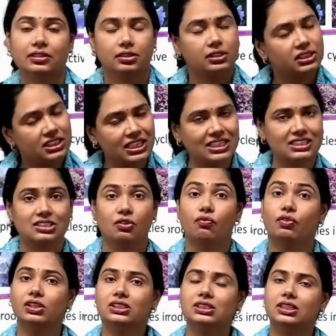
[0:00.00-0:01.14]
Yes,
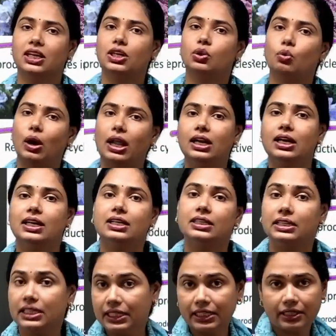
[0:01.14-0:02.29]
once in a 12
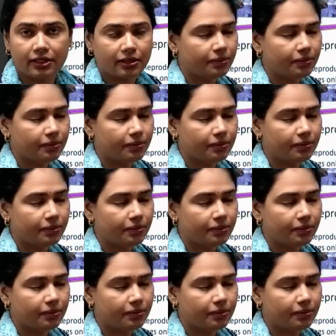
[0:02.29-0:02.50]
year.